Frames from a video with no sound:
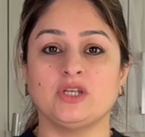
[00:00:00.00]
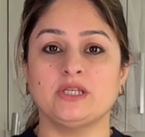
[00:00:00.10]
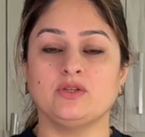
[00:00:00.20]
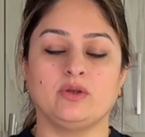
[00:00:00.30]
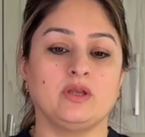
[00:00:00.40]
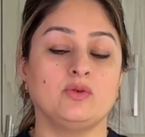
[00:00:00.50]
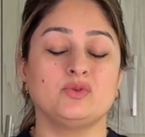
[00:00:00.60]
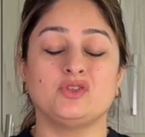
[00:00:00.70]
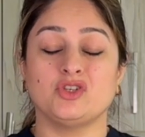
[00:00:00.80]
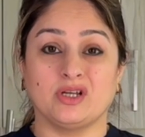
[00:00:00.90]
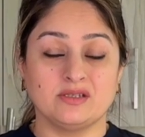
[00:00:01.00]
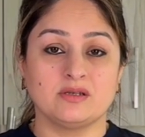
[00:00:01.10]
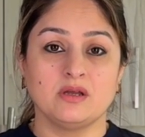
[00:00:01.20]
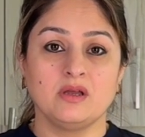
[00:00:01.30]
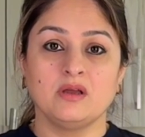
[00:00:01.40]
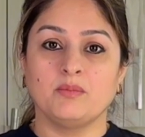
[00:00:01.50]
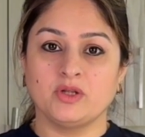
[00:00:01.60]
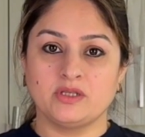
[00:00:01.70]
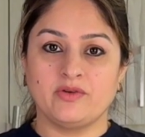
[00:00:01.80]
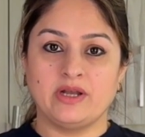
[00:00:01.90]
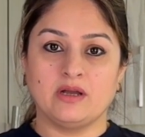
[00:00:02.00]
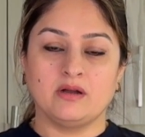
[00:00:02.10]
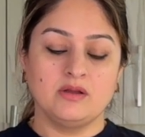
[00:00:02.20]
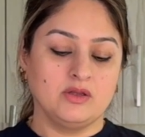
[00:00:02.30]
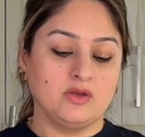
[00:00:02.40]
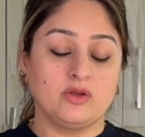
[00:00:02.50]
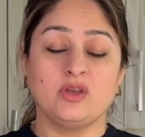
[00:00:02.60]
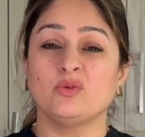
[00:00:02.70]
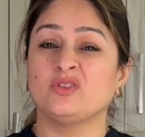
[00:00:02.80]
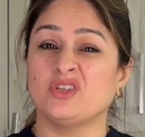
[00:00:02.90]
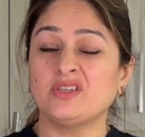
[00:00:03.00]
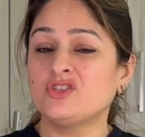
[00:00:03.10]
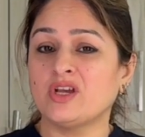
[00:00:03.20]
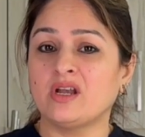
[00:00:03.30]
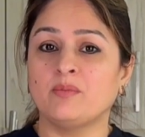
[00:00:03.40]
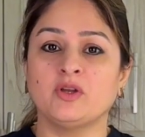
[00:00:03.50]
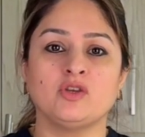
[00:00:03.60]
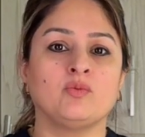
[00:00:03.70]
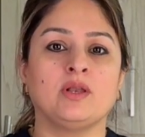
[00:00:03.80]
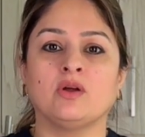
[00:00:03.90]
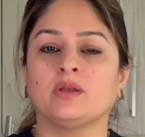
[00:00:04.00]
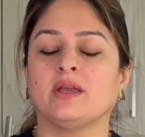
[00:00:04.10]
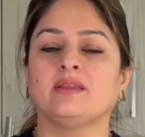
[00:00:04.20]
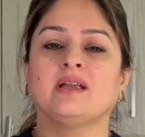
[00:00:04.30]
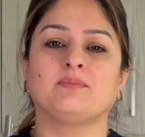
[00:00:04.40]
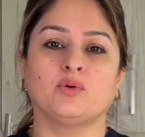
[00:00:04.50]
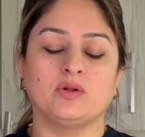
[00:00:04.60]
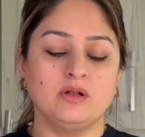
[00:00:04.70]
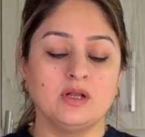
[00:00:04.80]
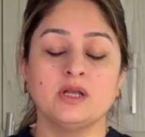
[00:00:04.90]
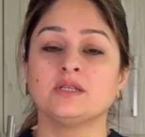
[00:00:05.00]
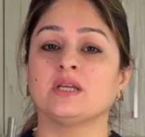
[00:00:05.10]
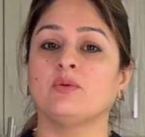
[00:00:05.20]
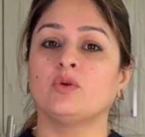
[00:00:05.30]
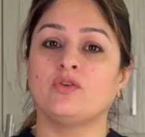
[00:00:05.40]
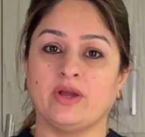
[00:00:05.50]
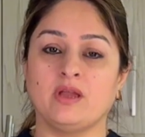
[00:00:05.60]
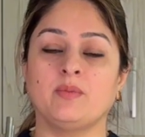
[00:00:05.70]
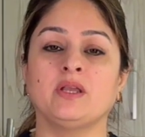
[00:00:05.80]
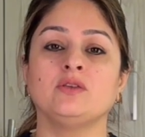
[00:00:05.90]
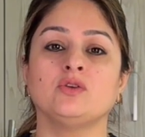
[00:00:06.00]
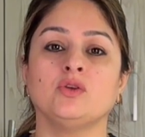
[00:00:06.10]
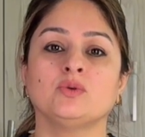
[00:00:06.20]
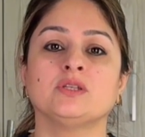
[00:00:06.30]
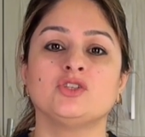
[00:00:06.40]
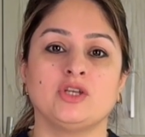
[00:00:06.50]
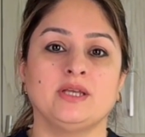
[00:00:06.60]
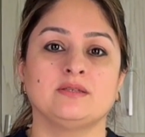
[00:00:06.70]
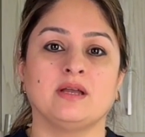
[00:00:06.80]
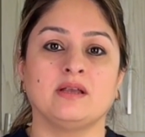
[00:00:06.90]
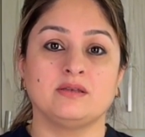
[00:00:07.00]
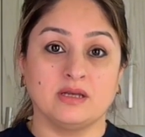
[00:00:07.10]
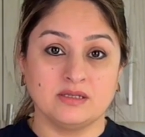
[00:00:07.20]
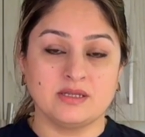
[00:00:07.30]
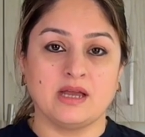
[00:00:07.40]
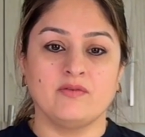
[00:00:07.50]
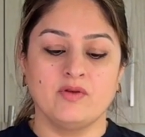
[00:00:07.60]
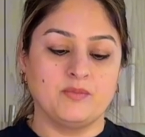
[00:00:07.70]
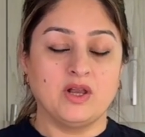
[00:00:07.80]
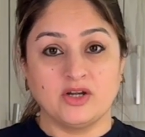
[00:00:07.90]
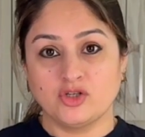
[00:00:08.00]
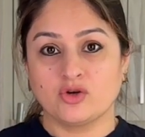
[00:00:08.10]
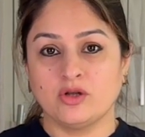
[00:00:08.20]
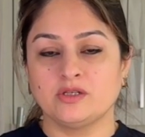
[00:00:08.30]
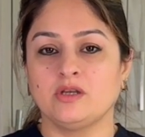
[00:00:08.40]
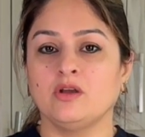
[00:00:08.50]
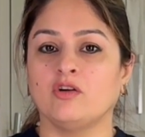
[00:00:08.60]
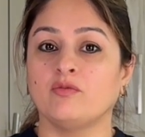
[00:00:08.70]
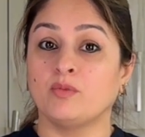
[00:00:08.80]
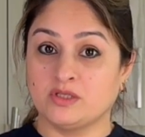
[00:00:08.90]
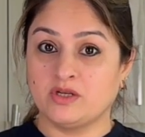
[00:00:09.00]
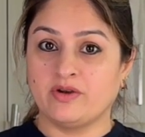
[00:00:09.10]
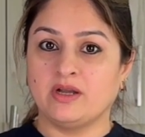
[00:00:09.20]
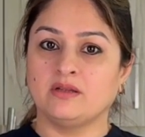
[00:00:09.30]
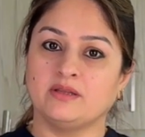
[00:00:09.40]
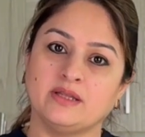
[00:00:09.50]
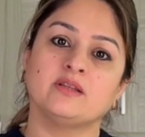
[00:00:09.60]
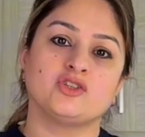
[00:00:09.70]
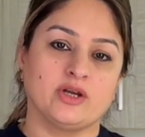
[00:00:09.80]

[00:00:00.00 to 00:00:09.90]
cheese, you can use just mozzarella, you can use just cheddar, but you will not get that pull. So I would recommend to use a cheese that does have larger quantity of mozzarella than the